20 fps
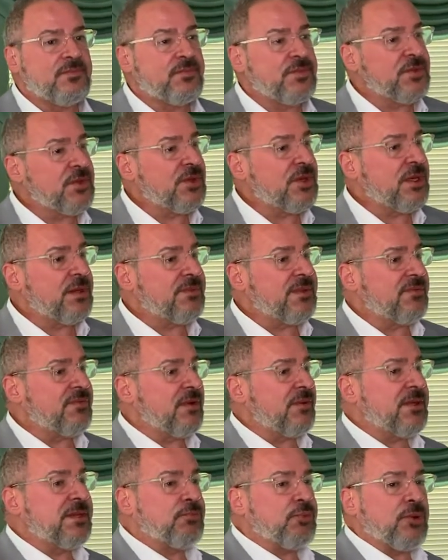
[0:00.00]
You're going to be
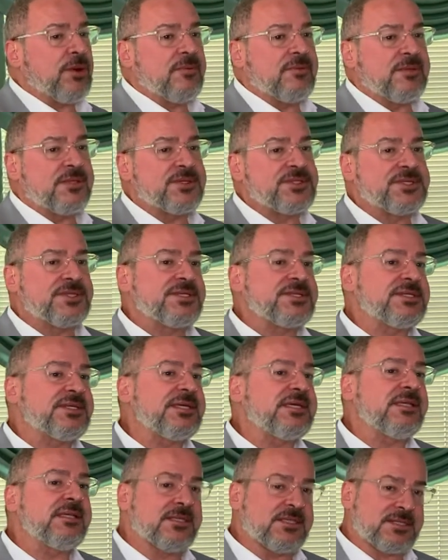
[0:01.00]
very privileged to
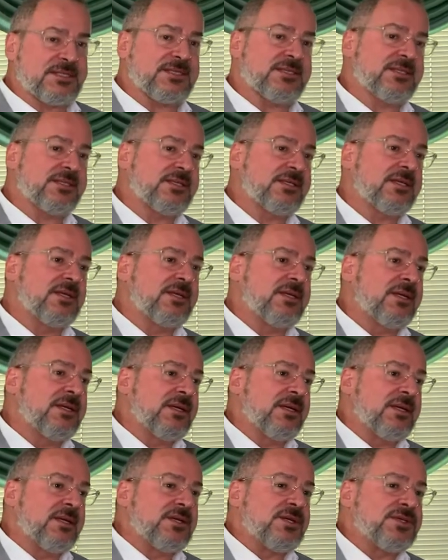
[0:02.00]
see this
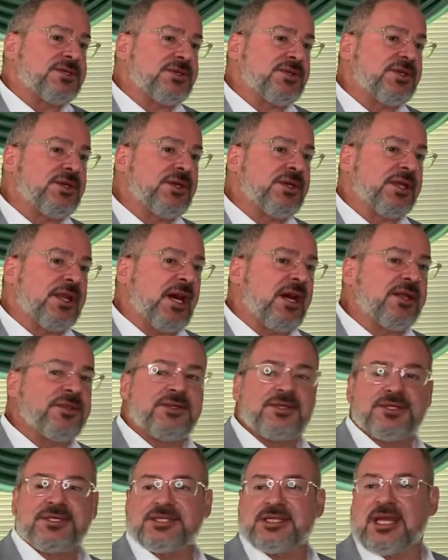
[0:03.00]
so you can
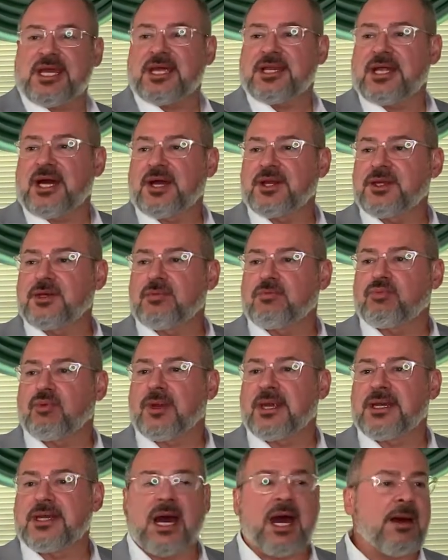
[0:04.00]
understand how your
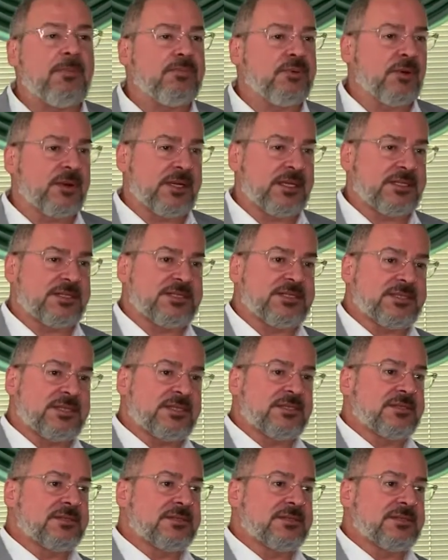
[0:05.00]
brain operates.